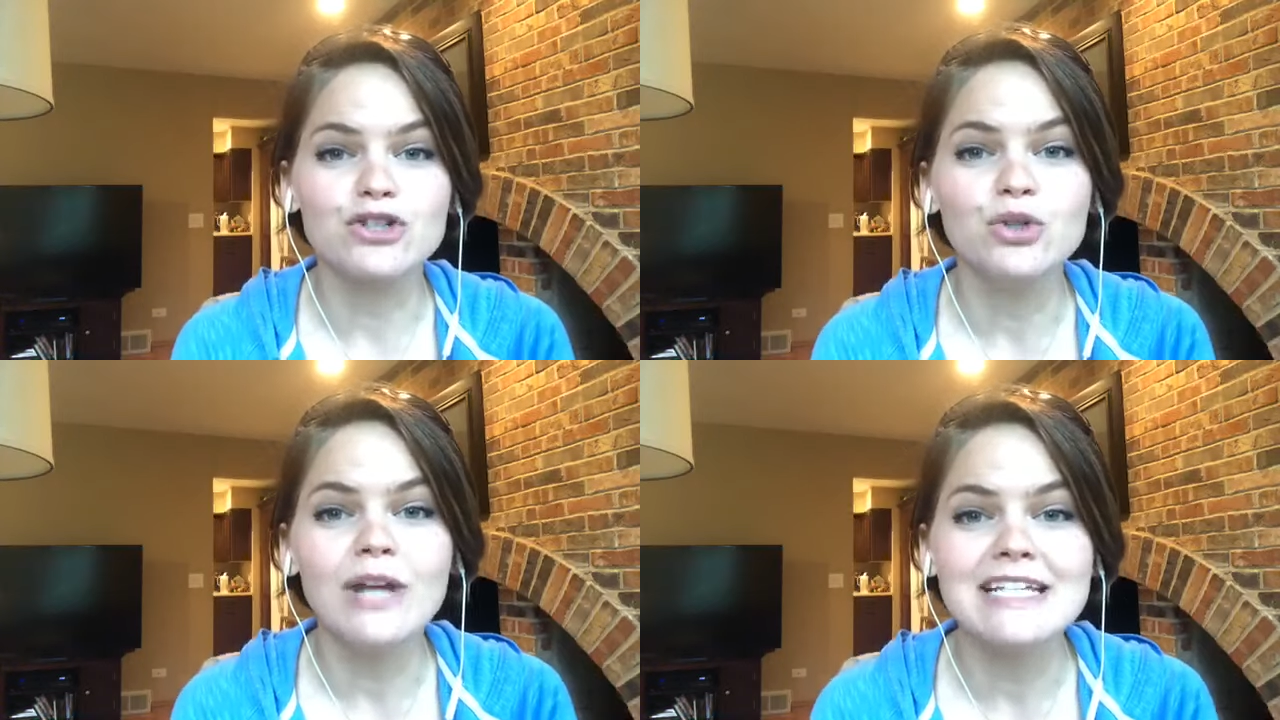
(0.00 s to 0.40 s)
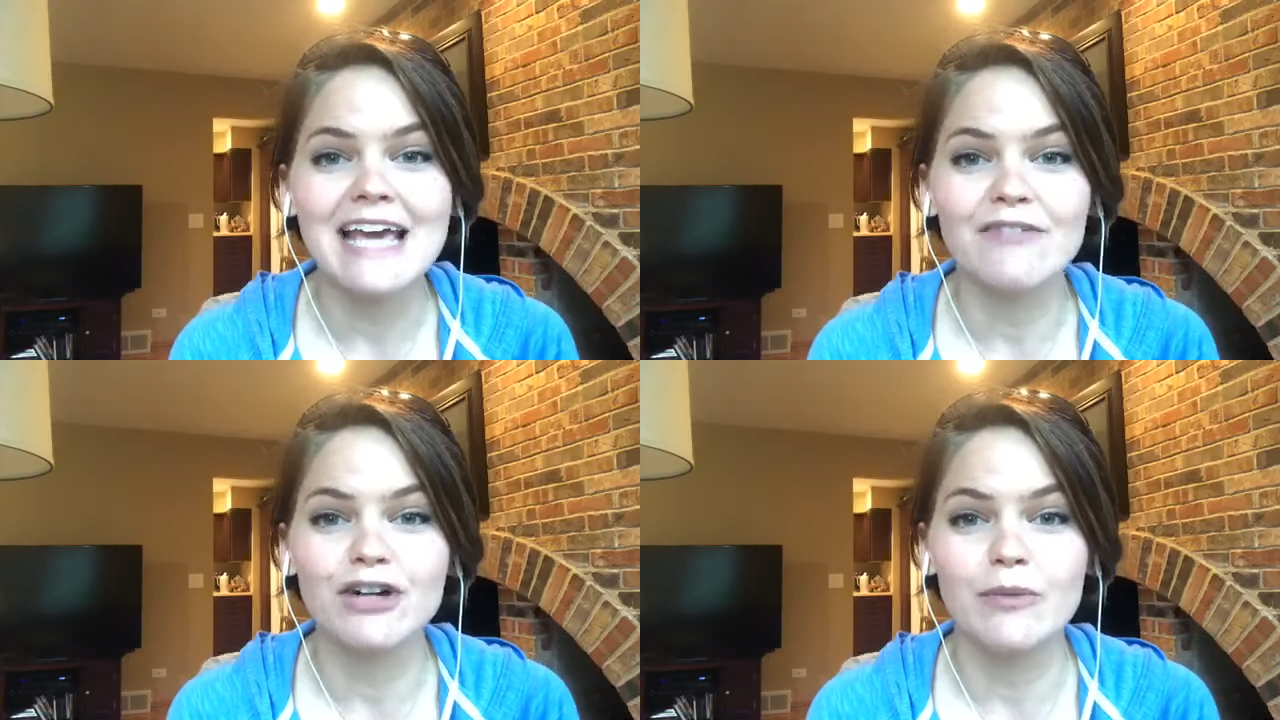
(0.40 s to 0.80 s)
2 days
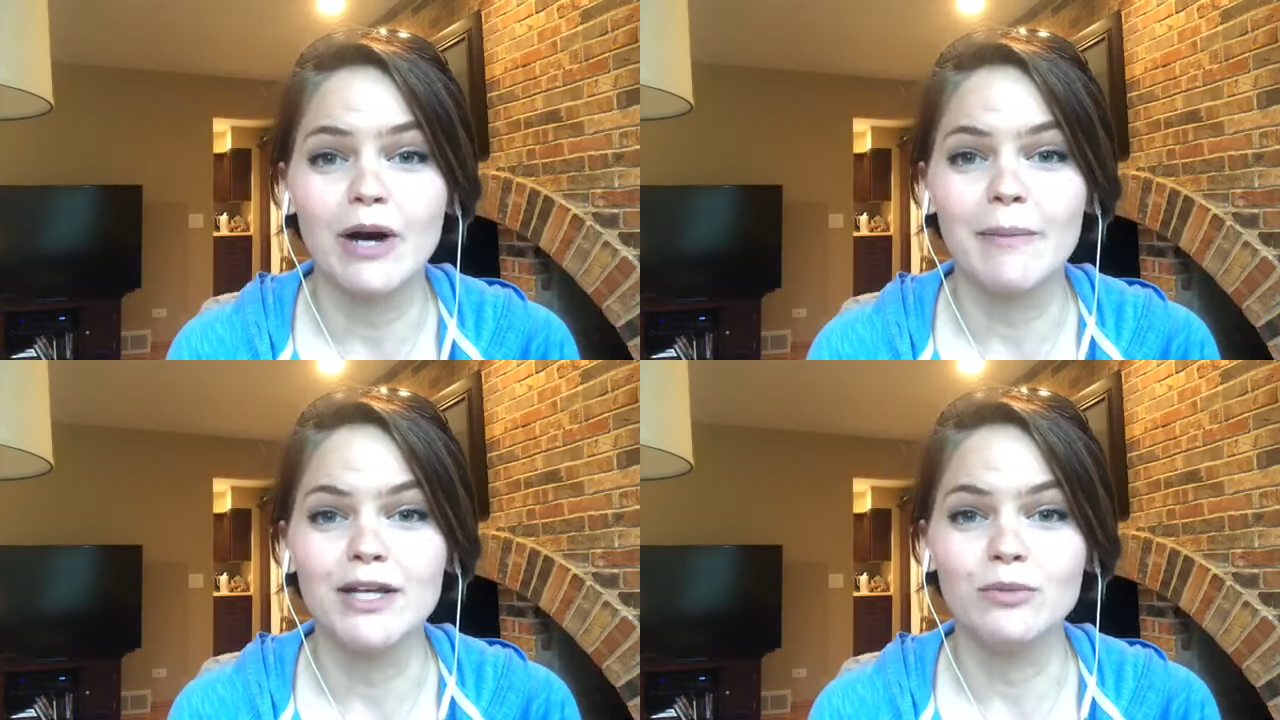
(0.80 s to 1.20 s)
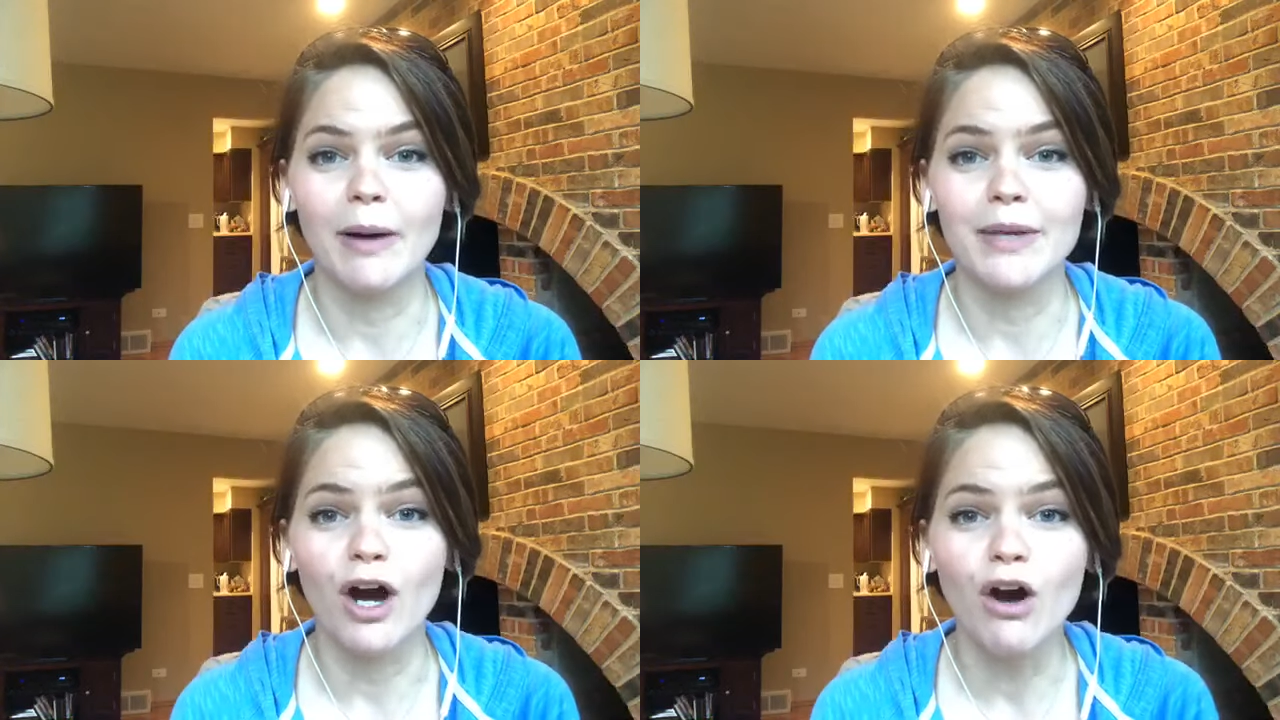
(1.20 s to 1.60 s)
after I brought my new
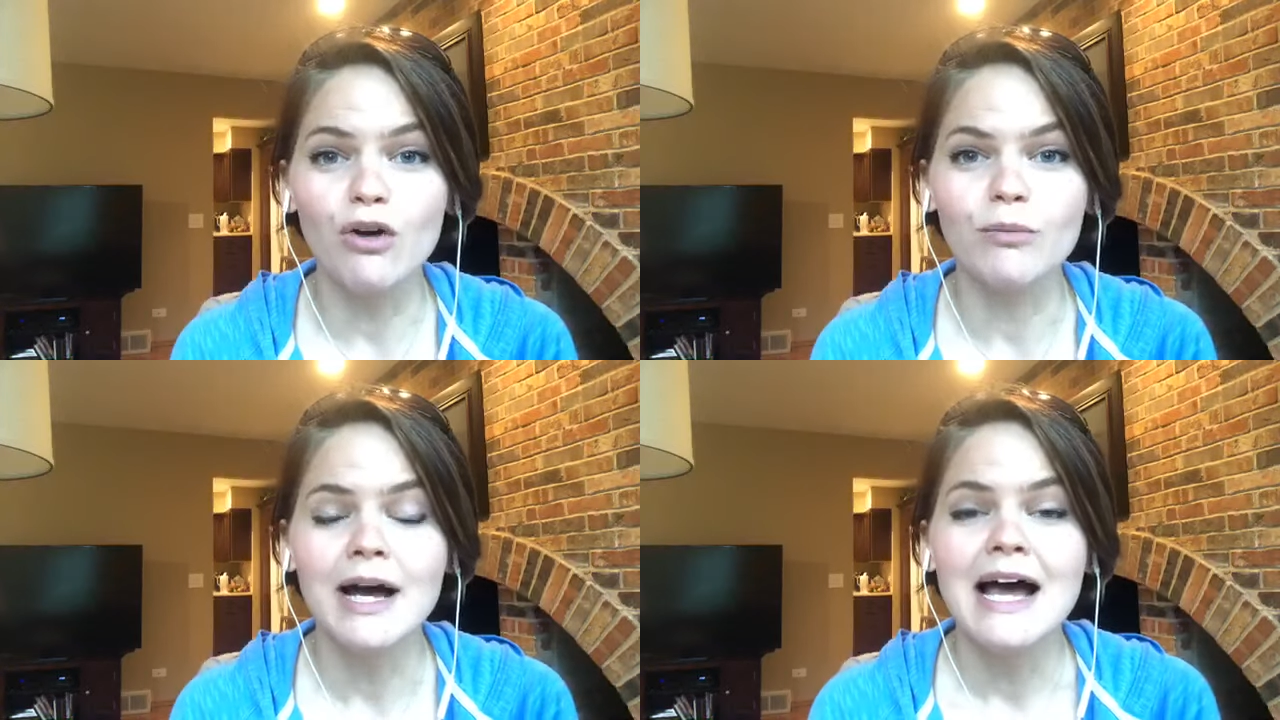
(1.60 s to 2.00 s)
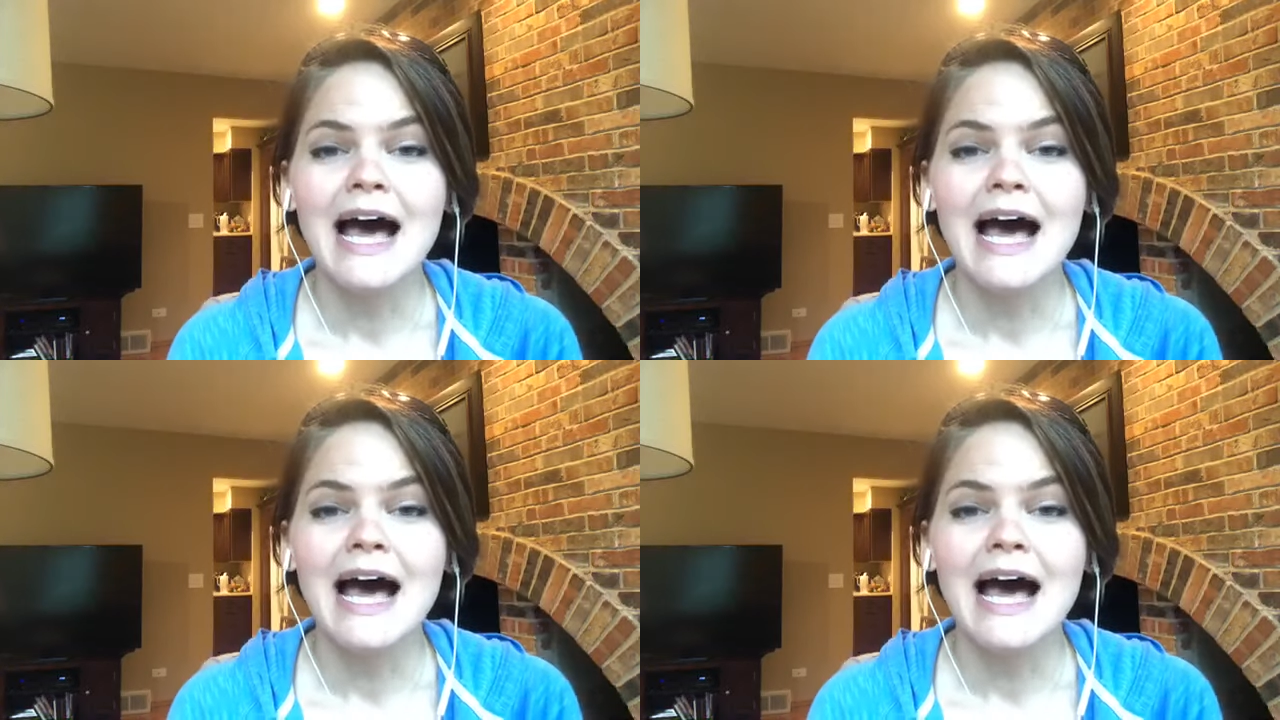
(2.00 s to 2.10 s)
puppy home,